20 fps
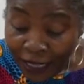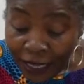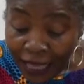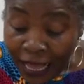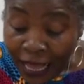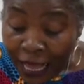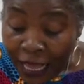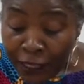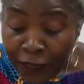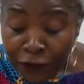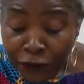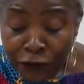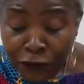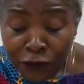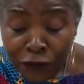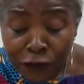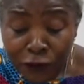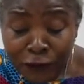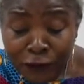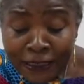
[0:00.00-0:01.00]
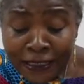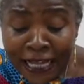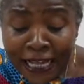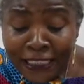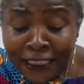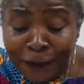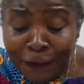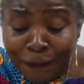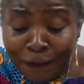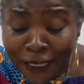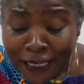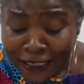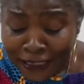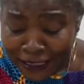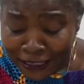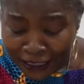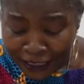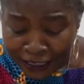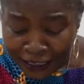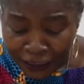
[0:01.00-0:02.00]
I'm gonna use that
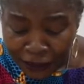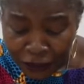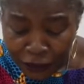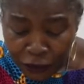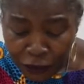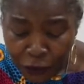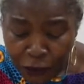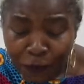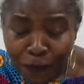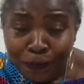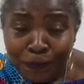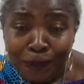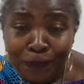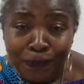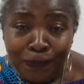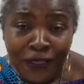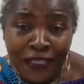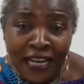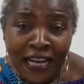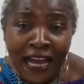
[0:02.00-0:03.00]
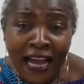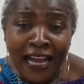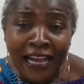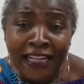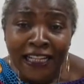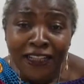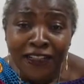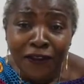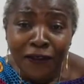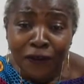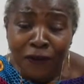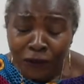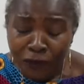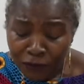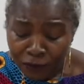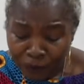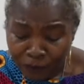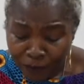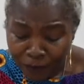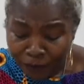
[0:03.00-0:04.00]
space. So behind
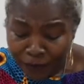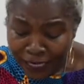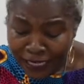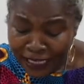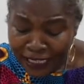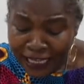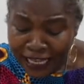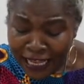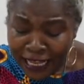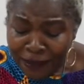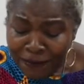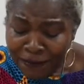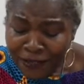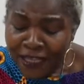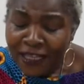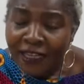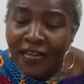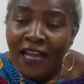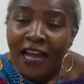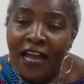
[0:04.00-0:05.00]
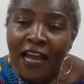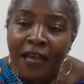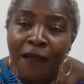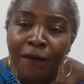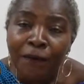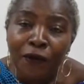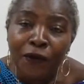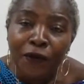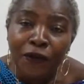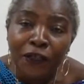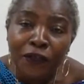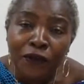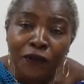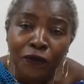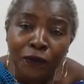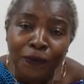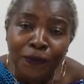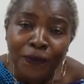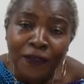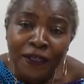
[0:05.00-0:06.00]
my name, I'm going
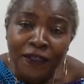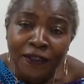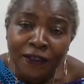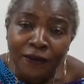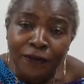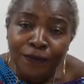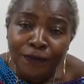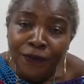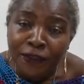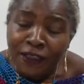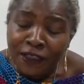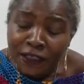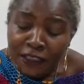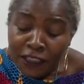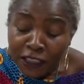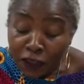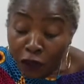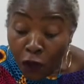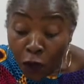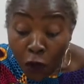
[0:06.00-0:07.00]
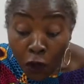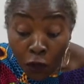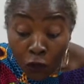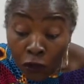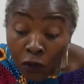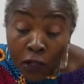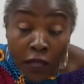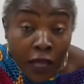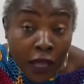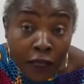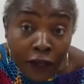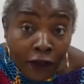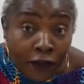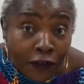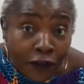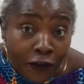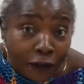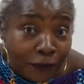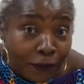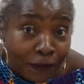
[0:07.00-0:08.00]
to build building, or
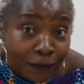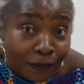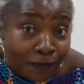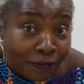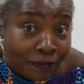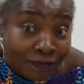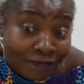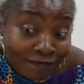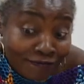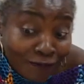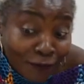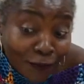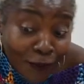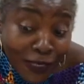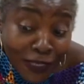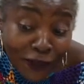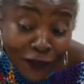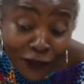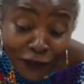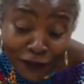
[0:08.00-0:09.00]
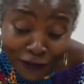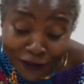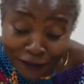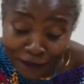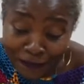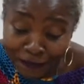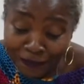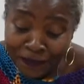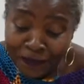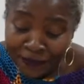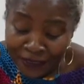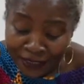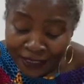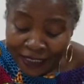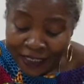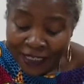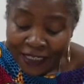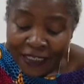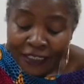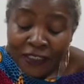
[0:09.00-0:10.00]
under the, why not?
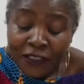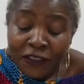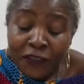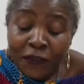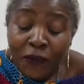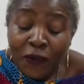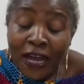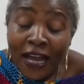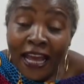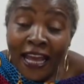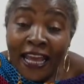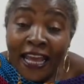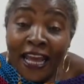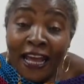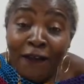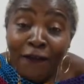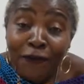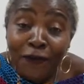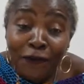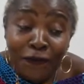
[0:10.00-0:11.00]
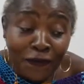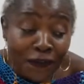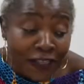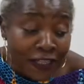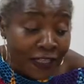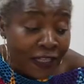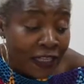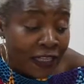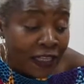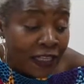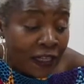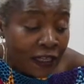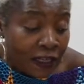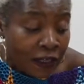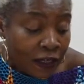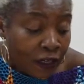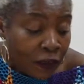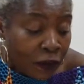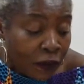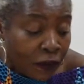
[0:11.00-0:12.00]
So I have the V.
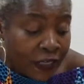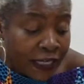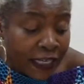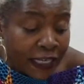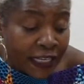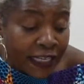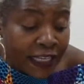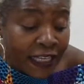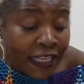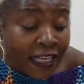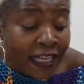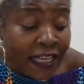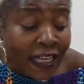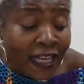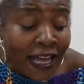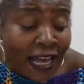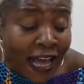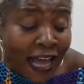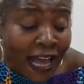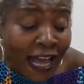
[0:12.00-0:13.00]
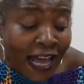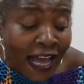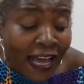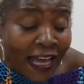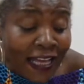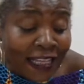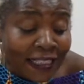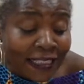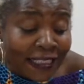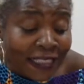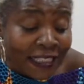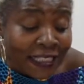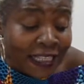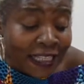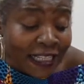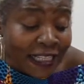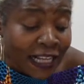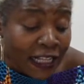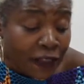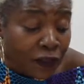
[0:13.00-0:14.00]
Okay, here I
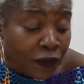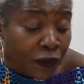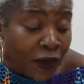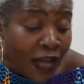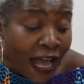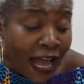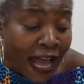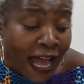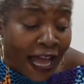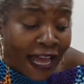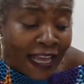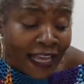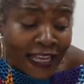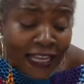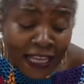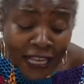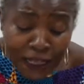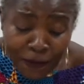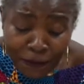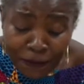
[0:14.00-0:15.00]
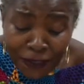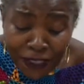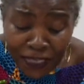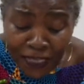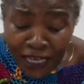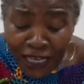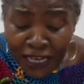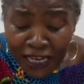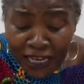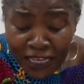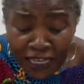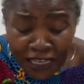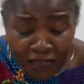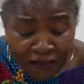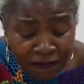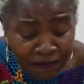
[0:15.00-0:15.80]
see that the I can be any.